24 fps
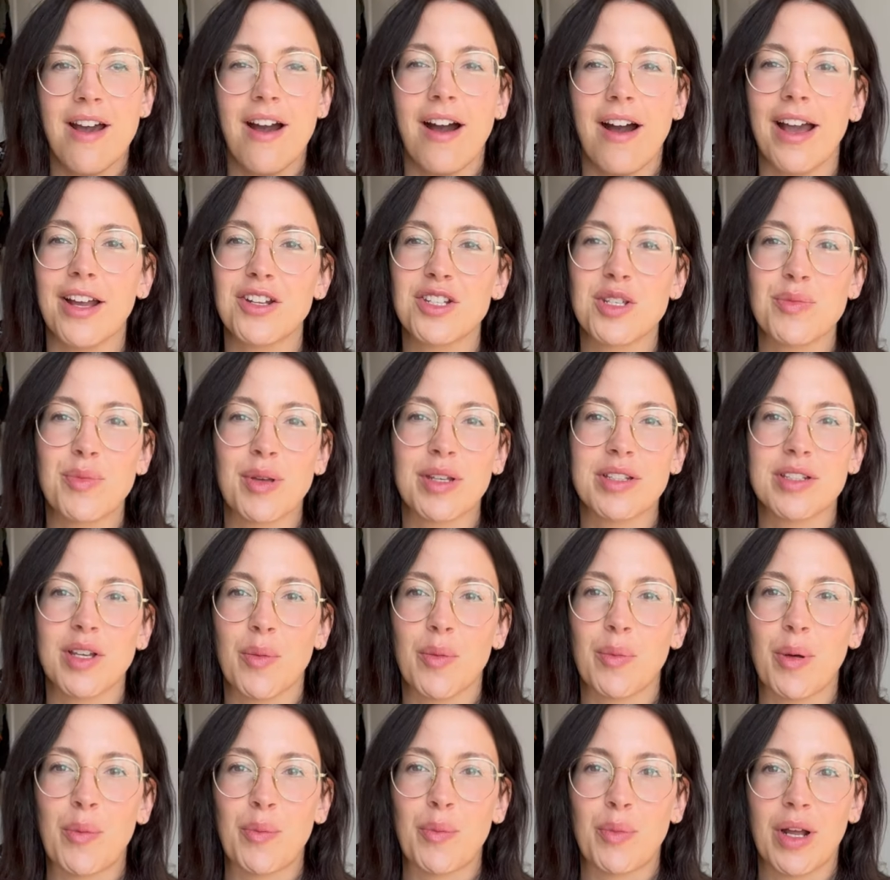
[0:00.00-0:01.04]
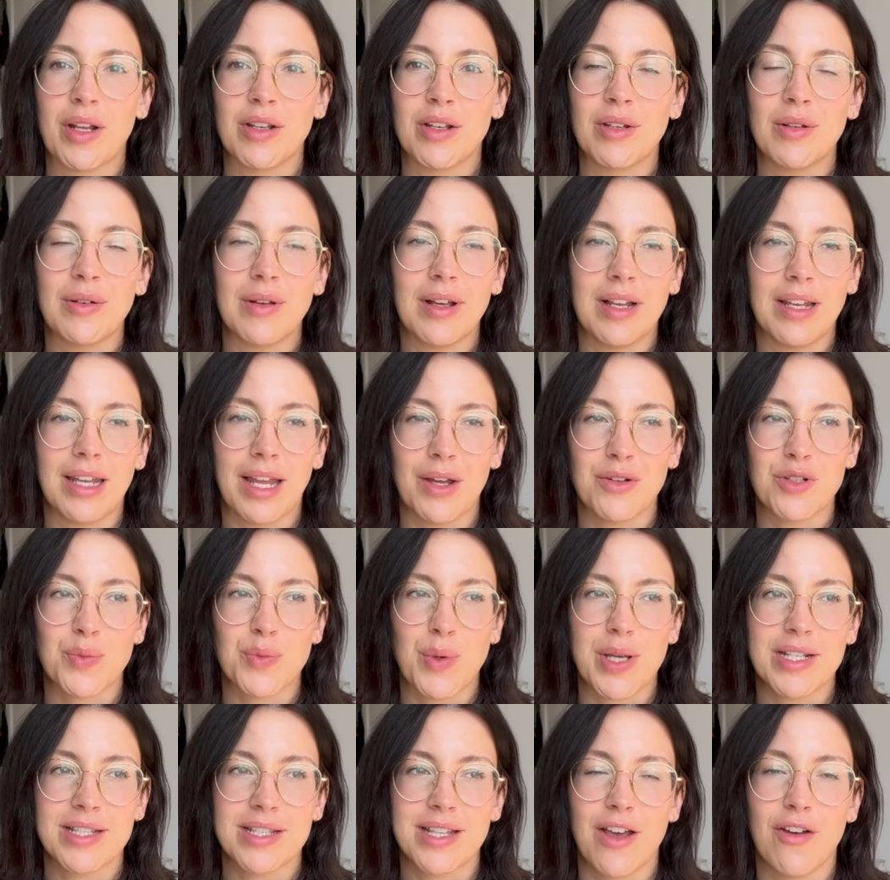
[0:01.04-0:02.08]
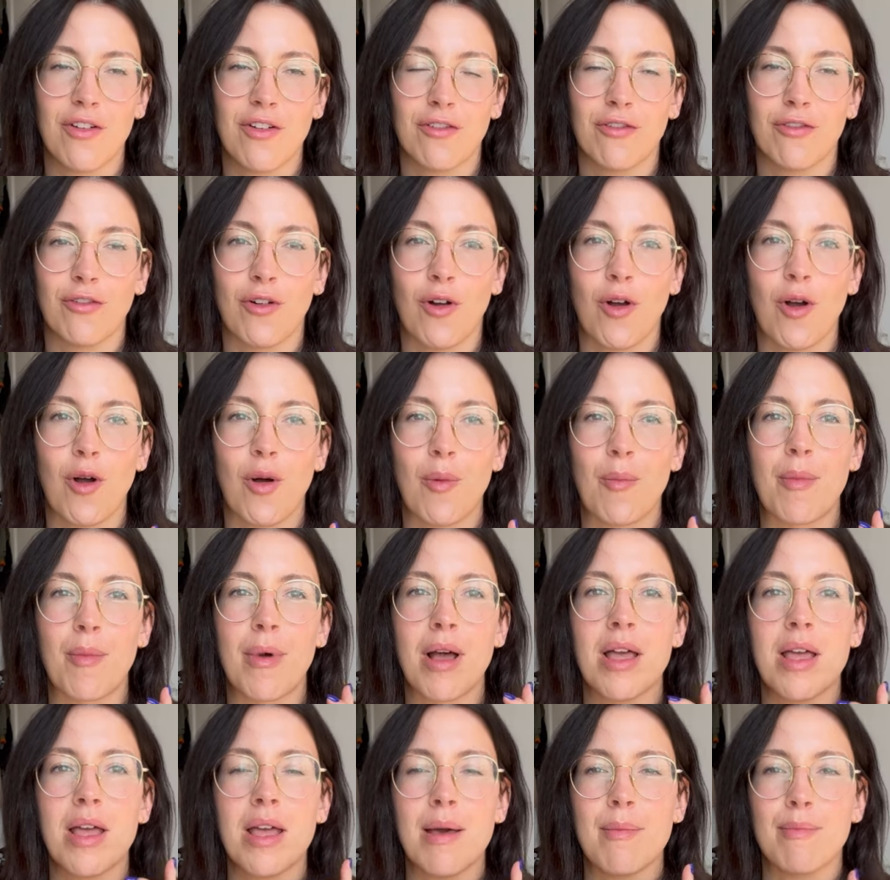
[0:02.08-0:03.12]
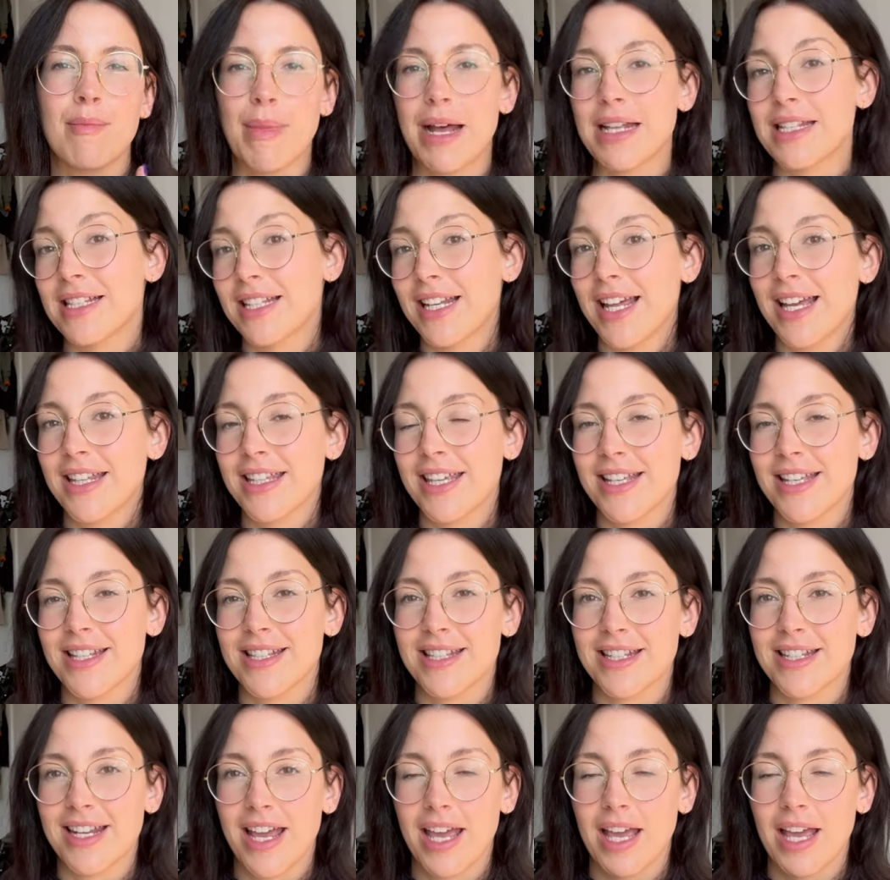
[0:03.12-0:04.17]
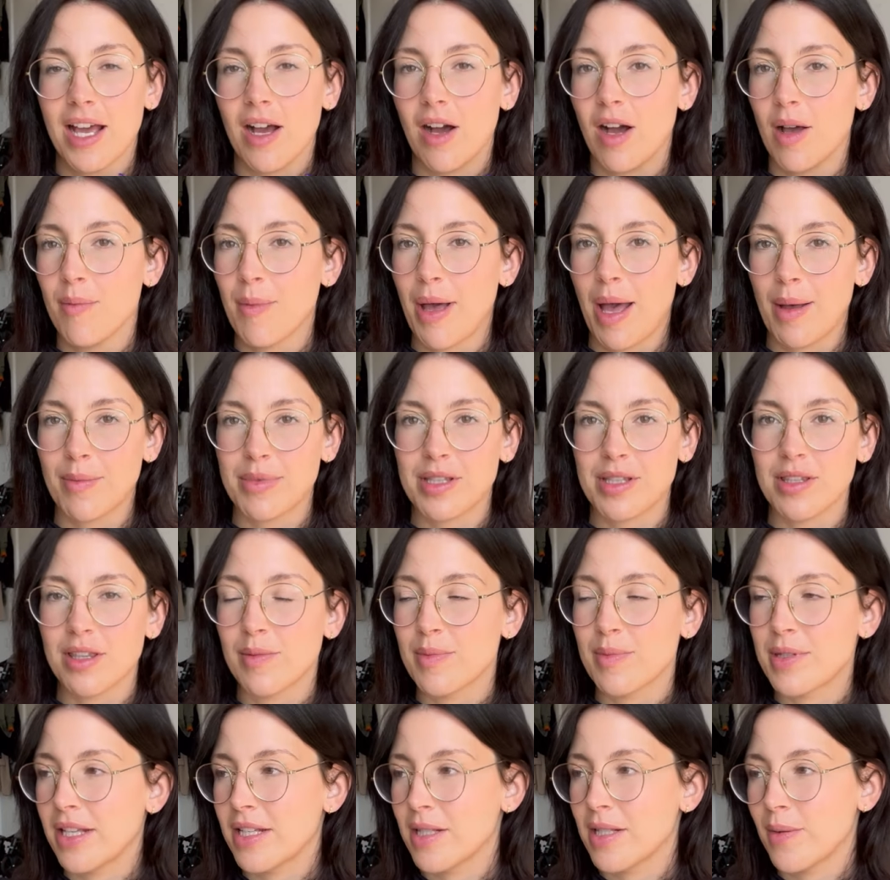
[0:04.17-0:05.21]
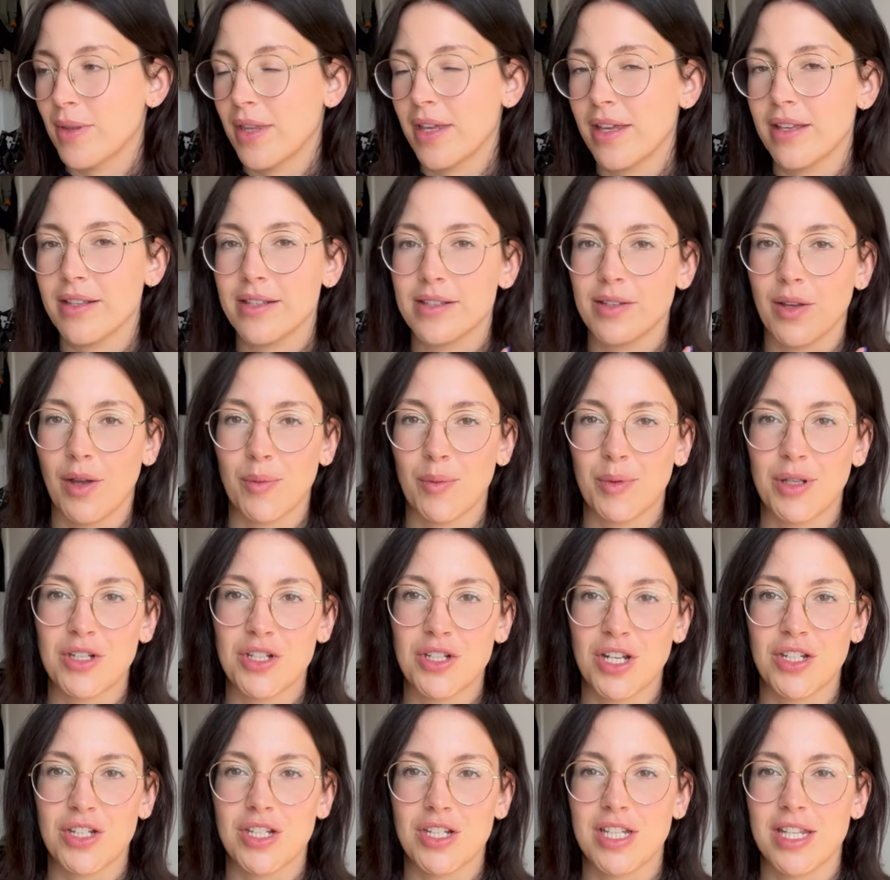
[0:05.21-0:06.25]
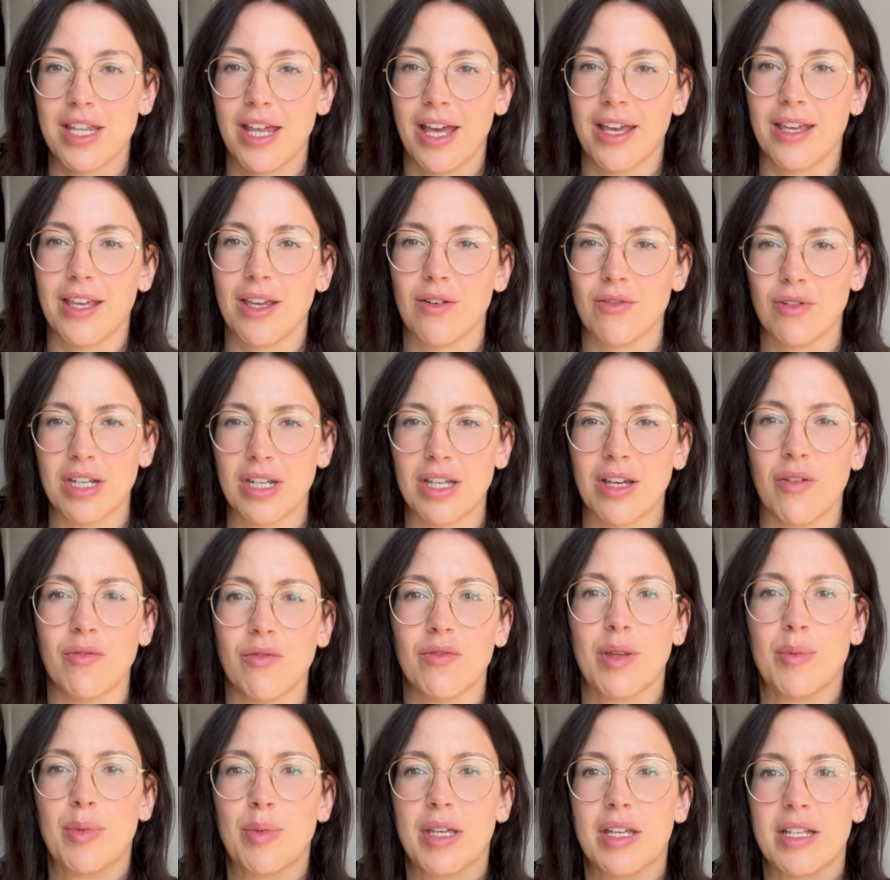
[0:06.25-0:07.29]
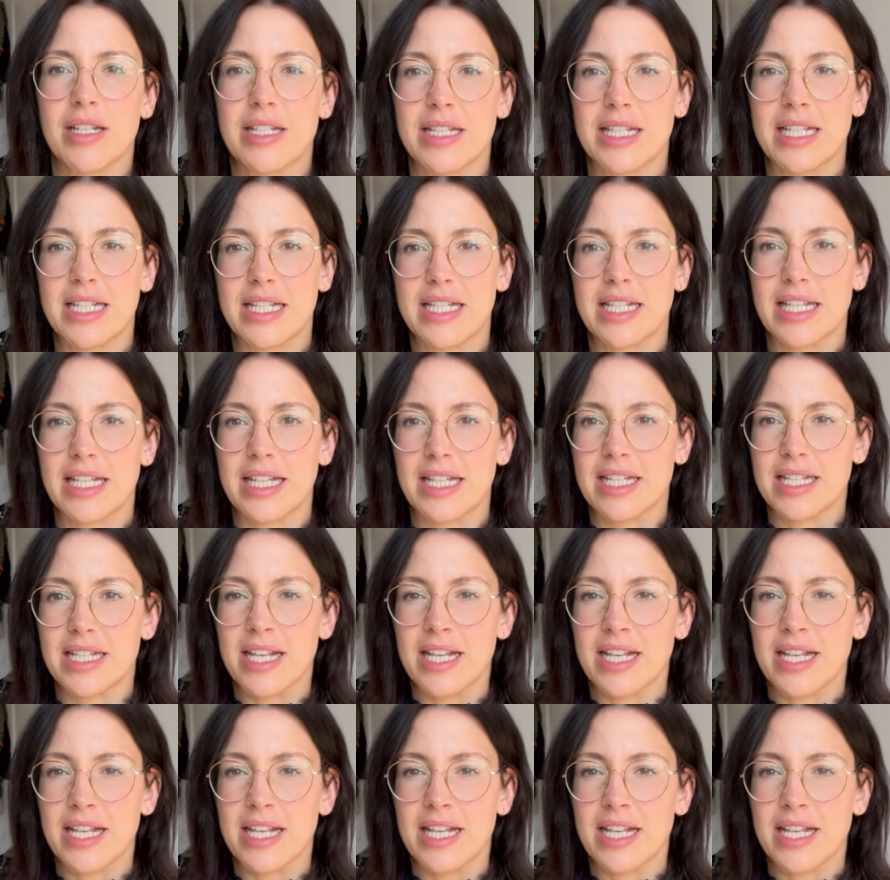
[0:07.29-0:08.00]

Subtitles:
I actually picked up a brand new loungewear set from Matalan yesterday. I'm absolutely obsessed with it. So I'm gonna change into that, get really comfy because this is